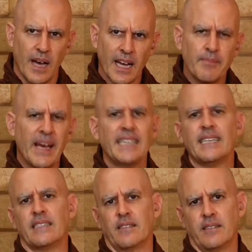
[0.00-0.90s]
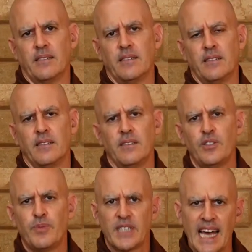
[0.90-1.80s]
unbending
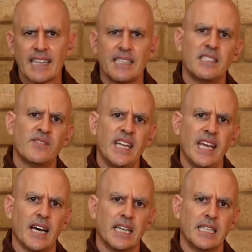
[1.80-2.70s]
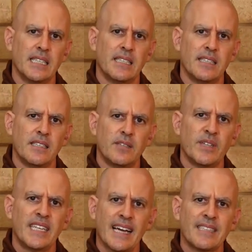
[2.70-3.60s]
to protect his vinaya, to
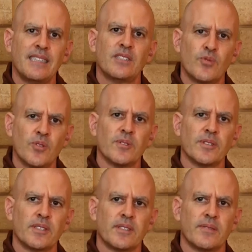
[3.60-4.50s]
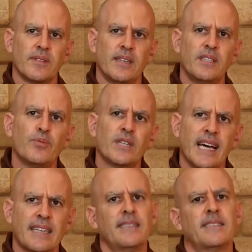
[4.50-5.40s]
protect his rules, and to
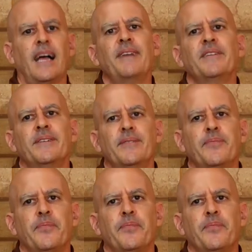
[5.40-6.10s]
protect his livelihood.